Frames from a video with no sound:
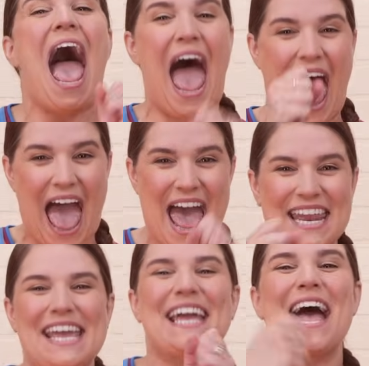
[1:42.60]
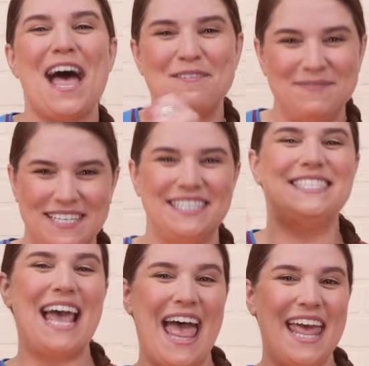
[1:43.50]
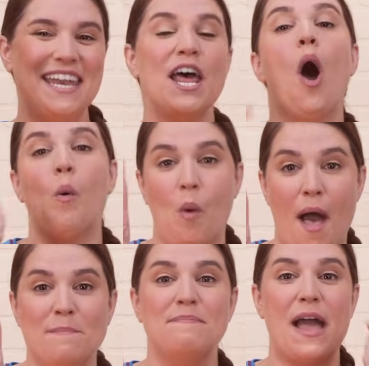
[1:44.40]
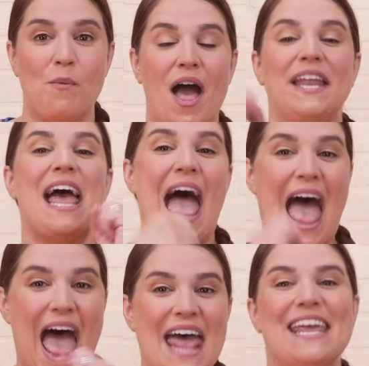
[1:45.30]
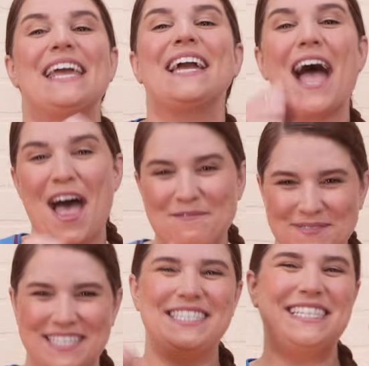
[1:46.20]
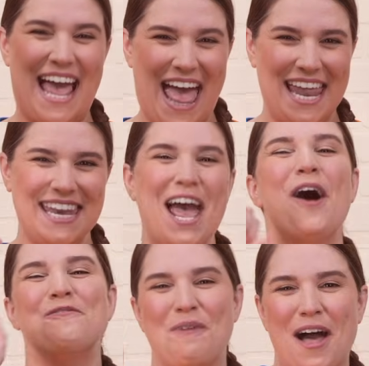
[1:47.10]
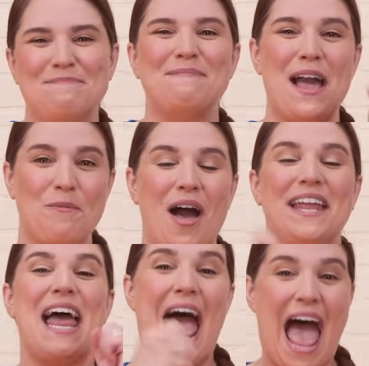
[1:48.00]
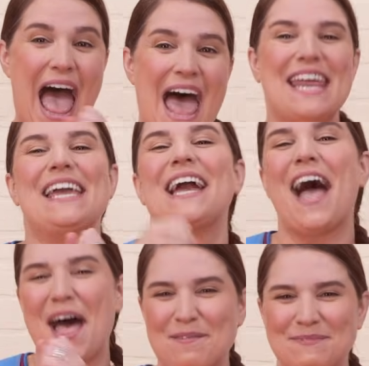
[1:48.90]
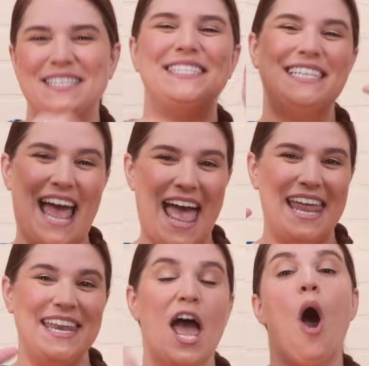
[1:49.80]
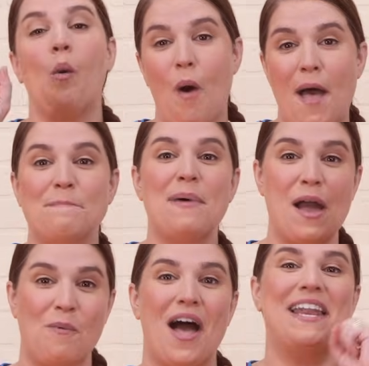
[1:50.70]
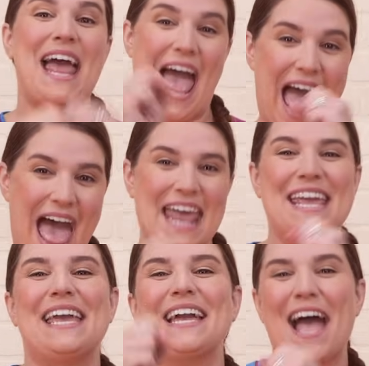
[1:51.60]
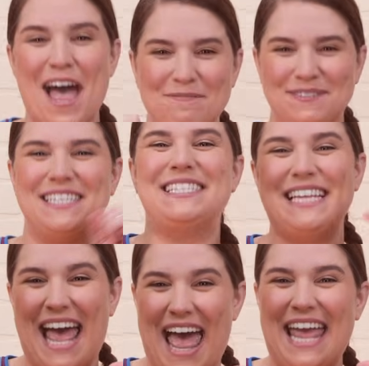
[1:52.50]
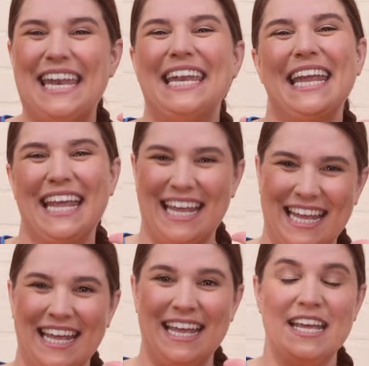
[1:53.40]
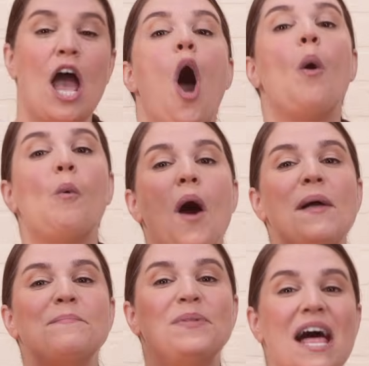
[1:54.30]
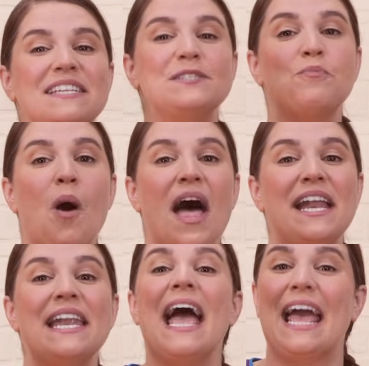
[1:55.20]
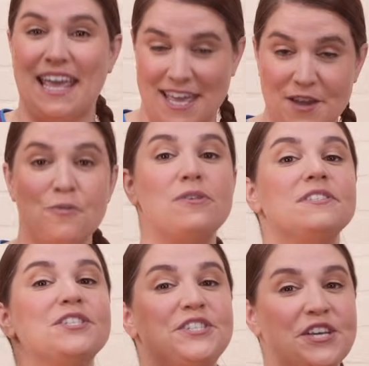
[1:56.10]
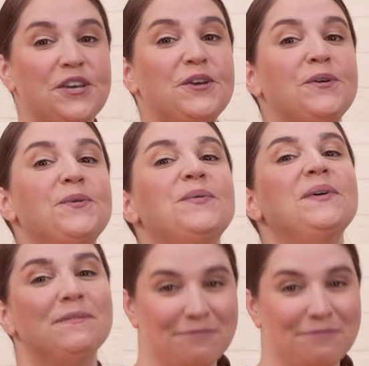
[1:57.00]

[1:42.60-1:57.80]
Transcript: Adding up to ten, one by one, adding up to ten, one by one, adding up to ten, one by one, adding up to ten. One plus one equals two.